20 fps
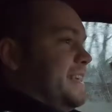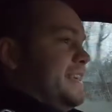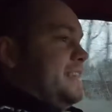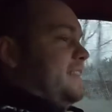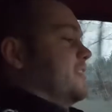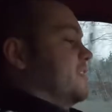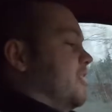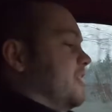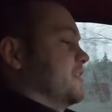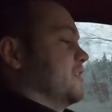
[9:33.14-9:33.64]

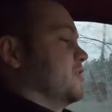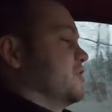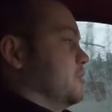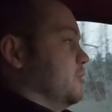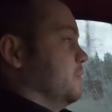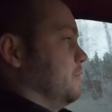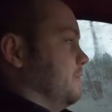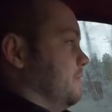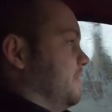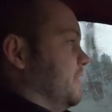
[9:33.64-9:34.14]
Keith got the
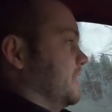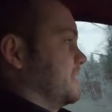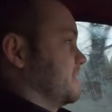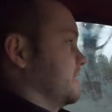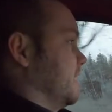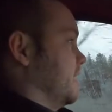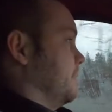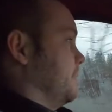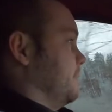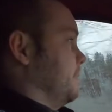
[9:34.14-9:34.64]
tune
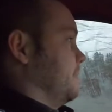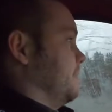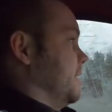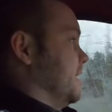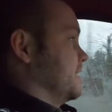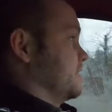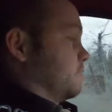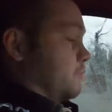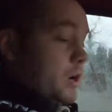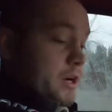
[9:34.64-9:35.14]
fixed up.
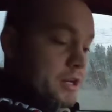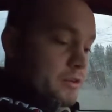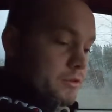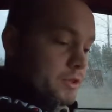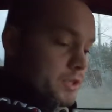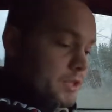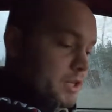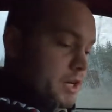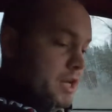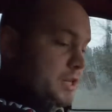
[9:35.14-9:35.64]
It's running
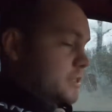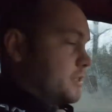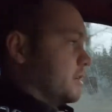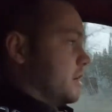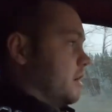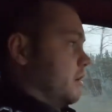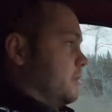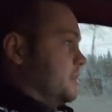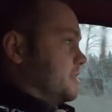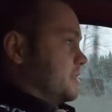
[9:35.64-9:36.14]
really nice
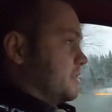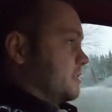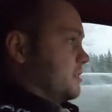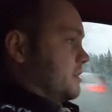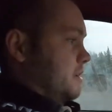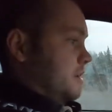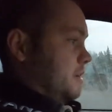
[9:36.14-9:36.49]
now. It's